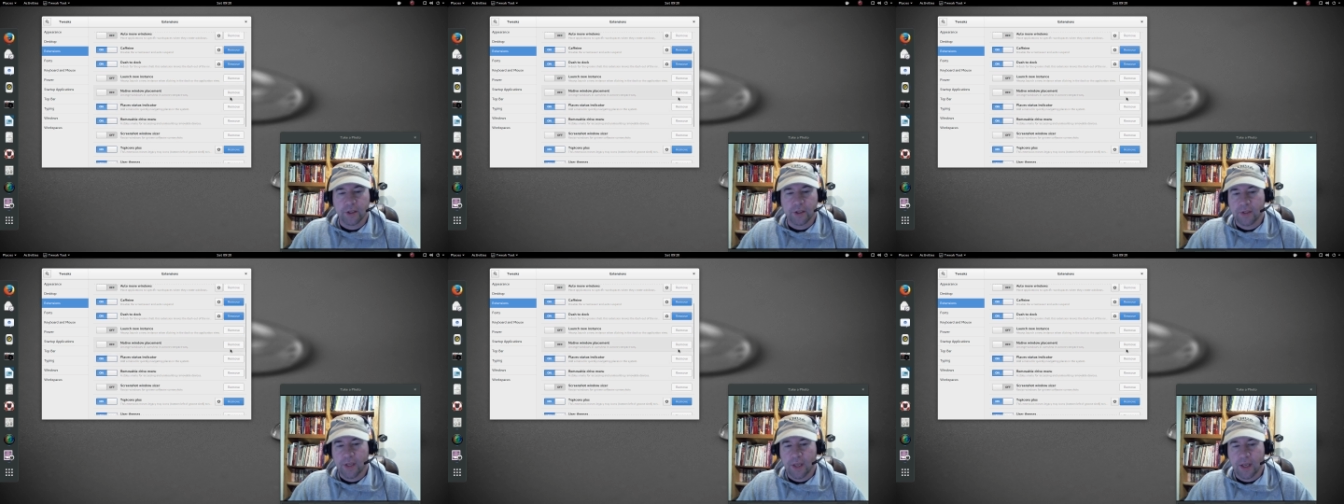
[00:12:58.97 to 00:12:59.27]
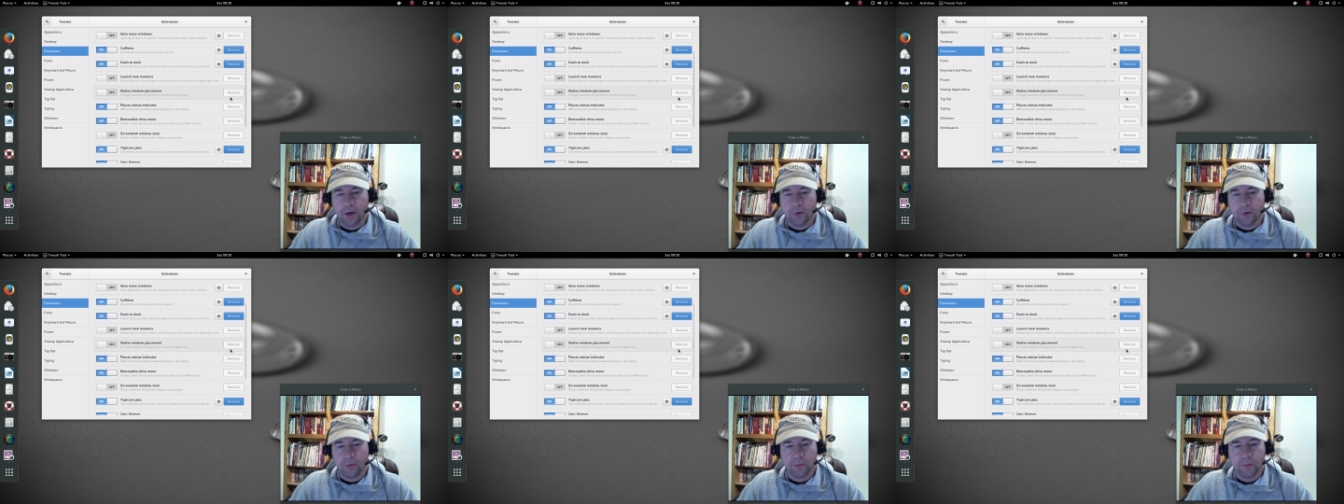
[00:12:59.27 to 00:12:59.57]
You
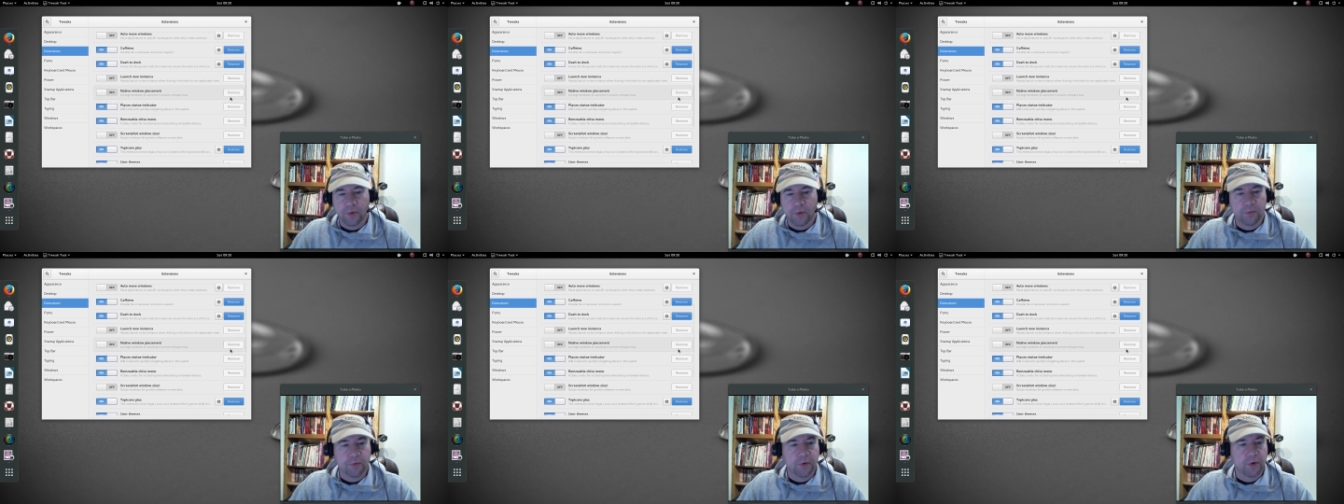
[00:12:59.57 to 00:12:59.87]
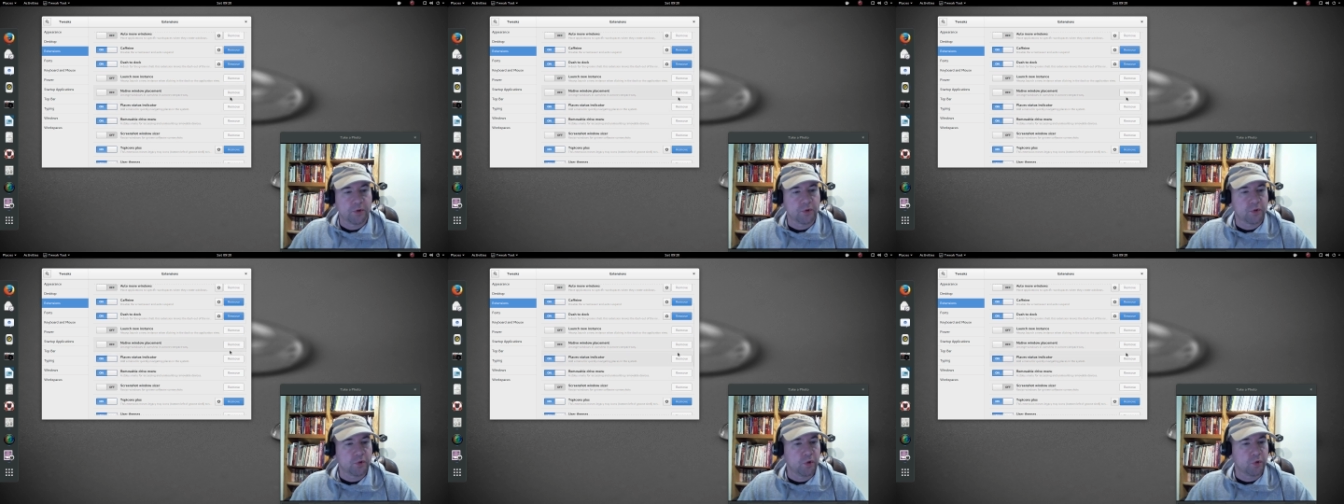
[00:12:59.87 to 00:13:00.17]
can't remove
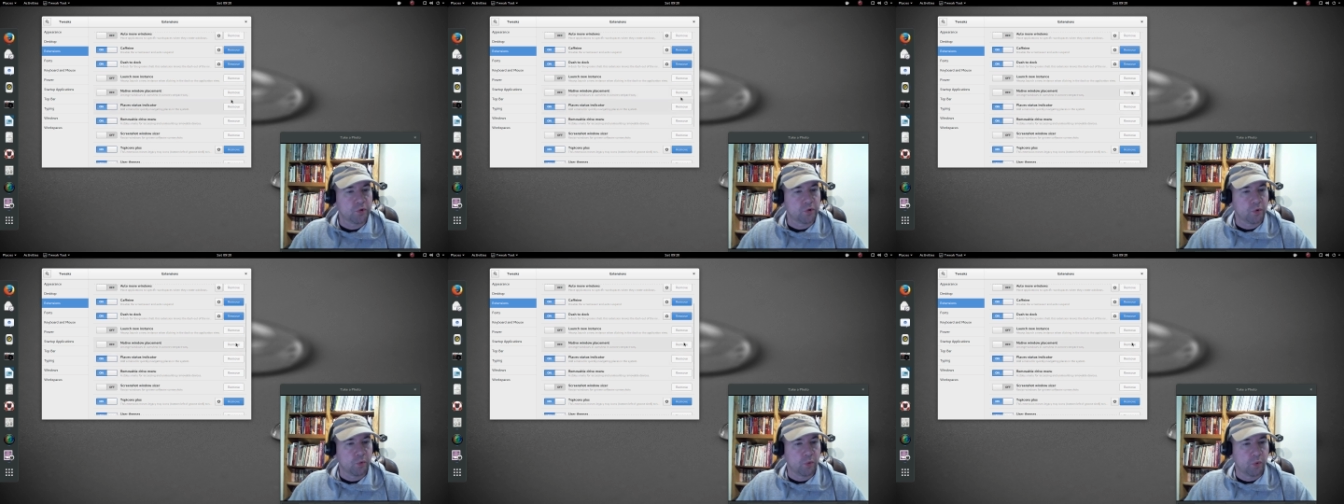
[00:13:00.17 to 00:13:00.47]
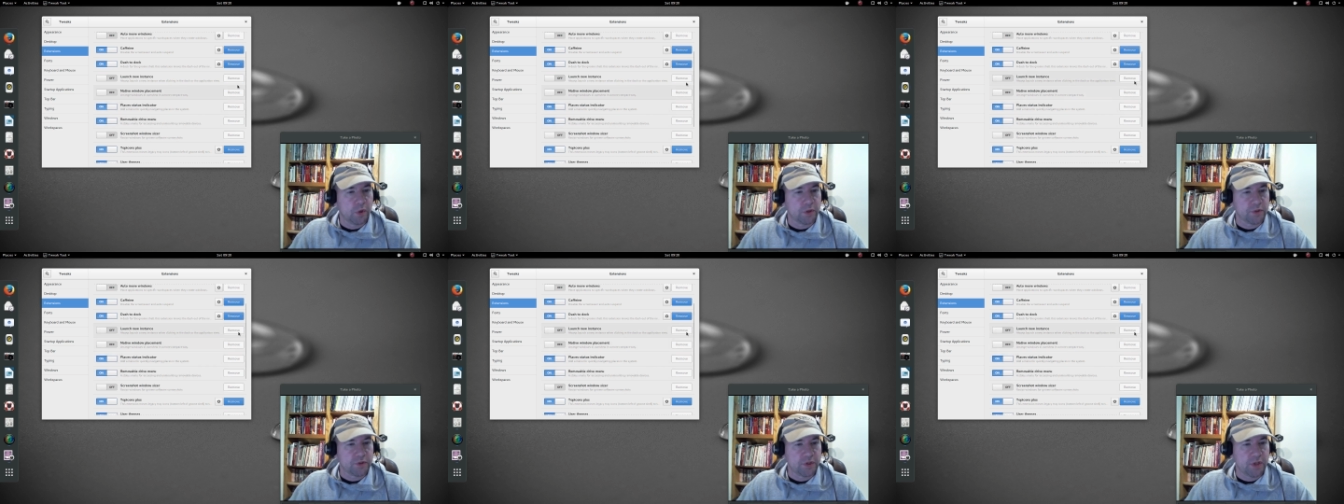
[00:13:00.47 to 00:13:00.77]
those. Those are
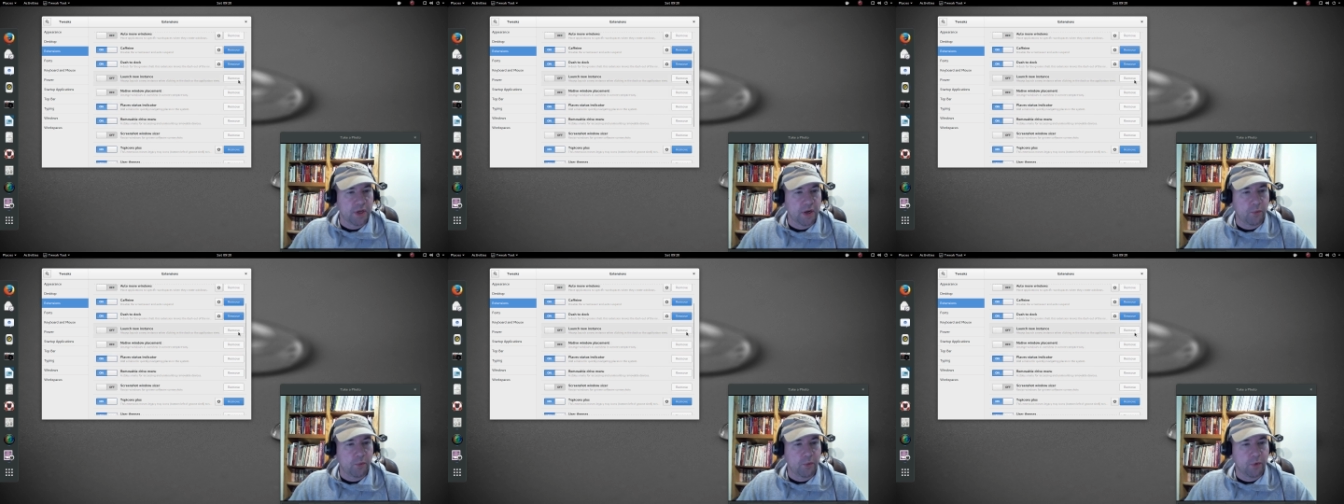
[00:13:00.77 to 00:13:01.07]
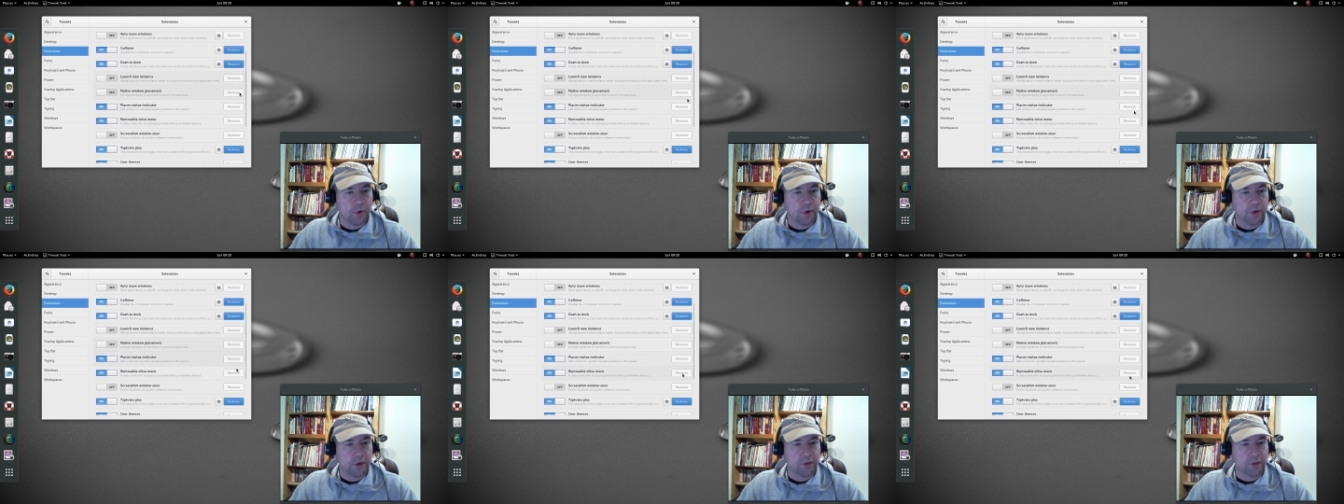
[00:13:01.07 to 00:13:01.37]
ones that
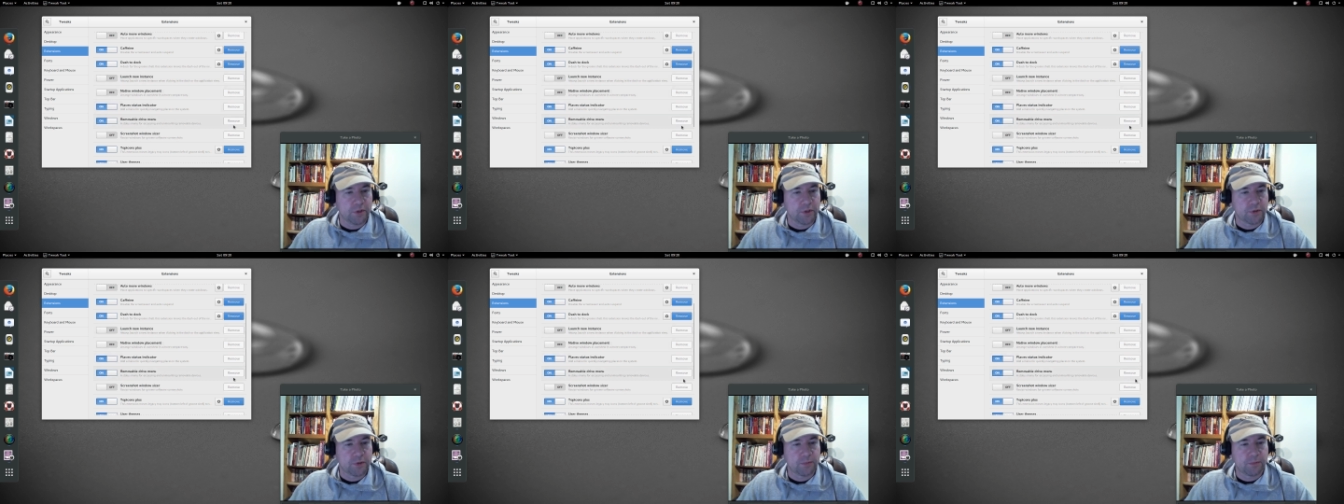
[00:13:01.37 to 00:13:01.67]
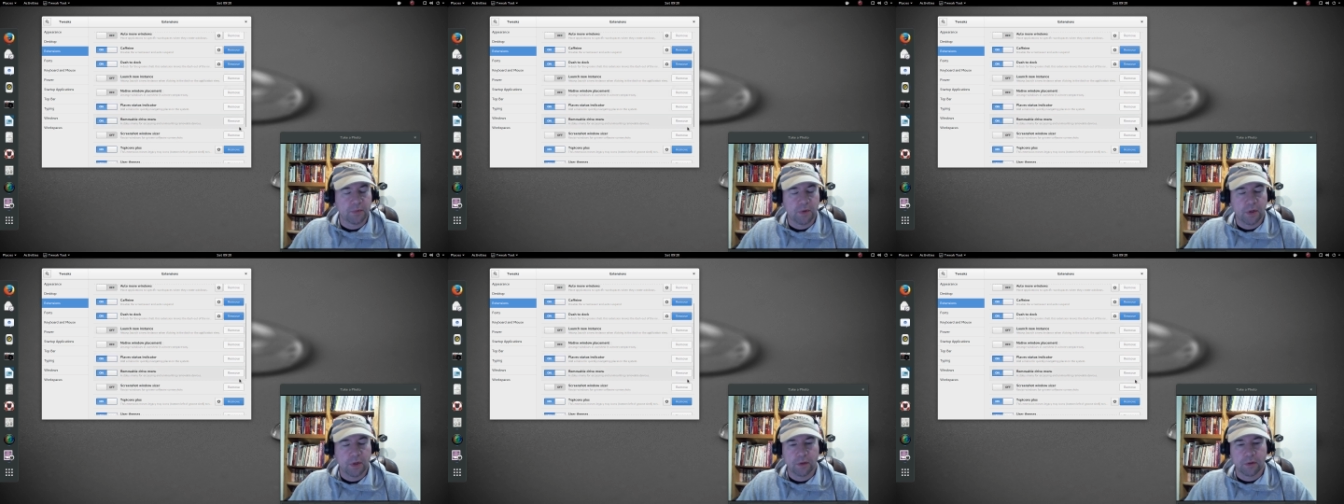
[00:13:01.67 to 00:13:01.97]
were in
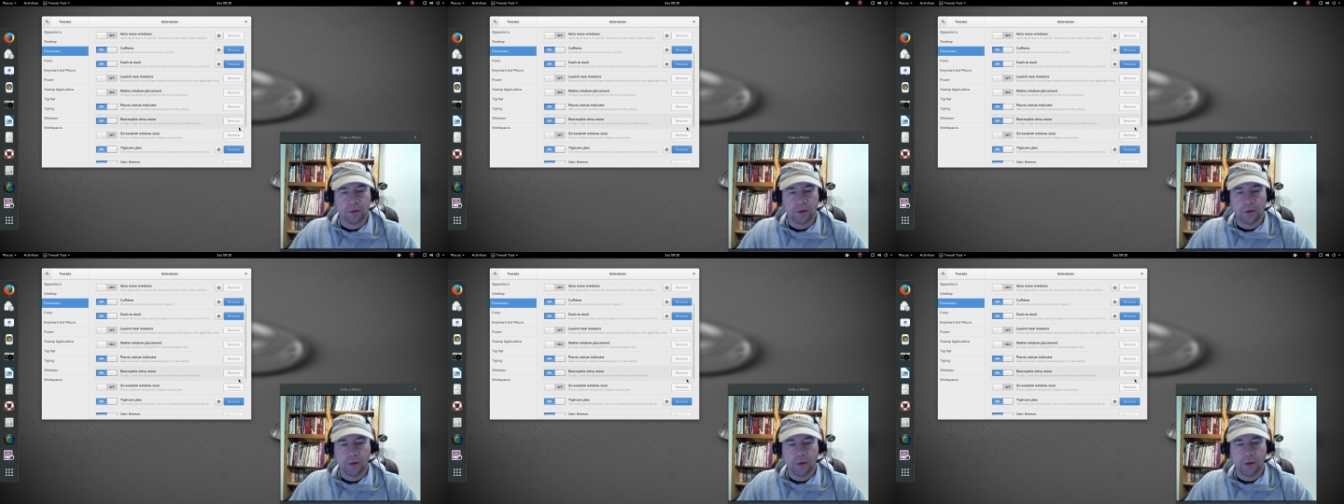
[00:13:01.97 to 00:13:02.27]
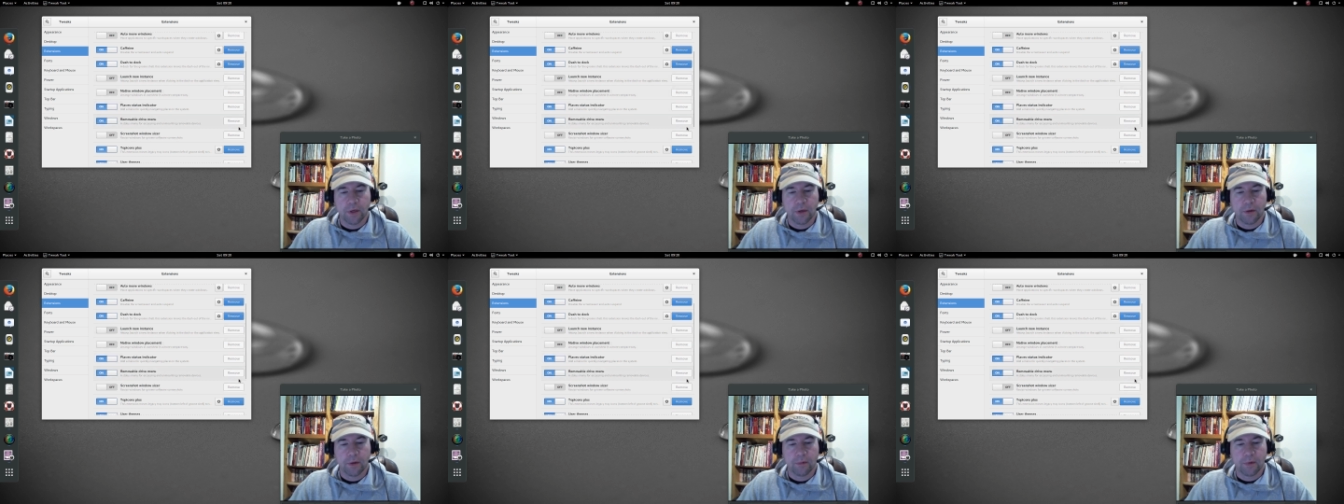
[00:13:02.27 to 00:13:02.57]

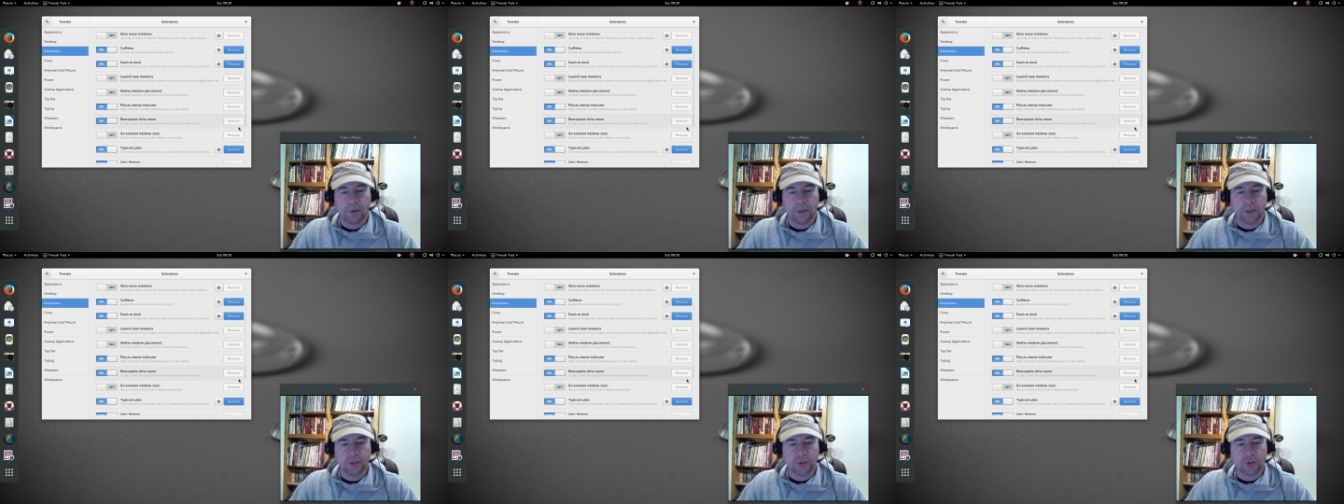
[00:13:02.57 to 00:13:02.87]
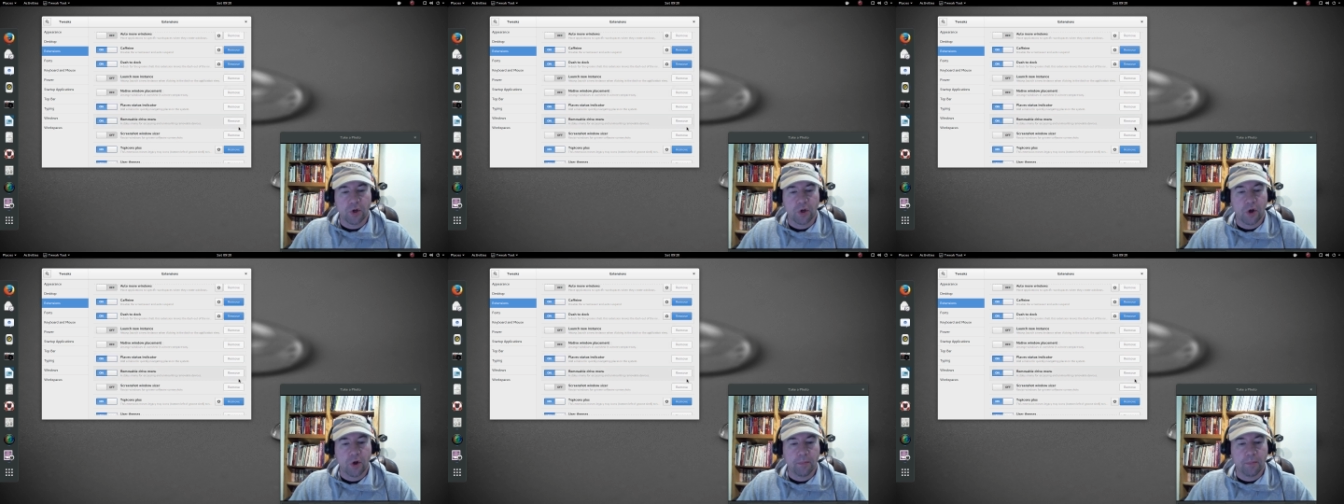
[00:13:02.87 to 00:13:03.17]
uh,
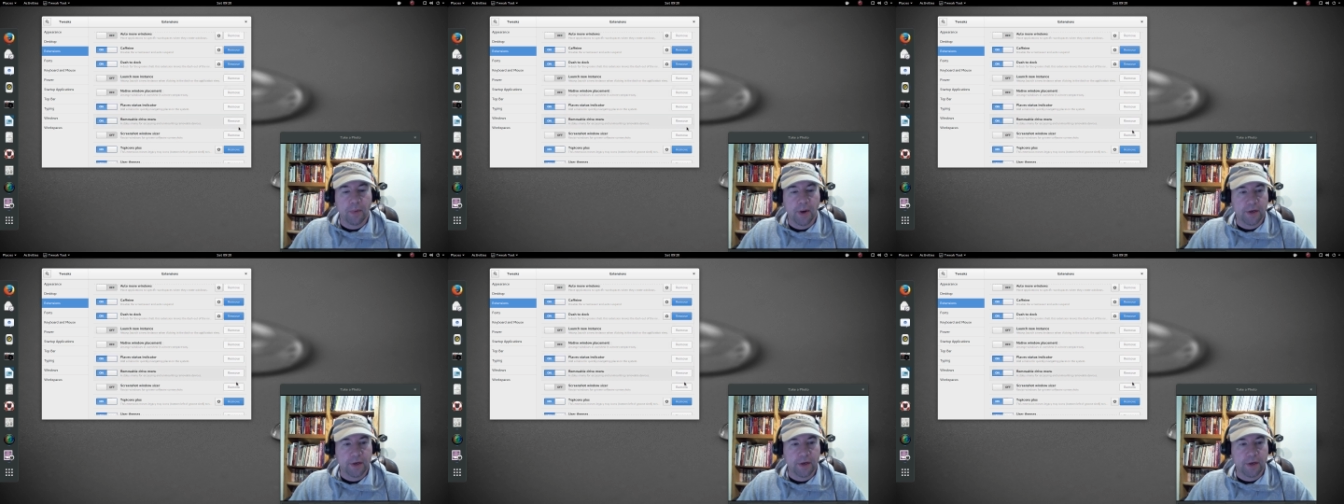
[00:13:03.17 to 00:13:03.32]
installed by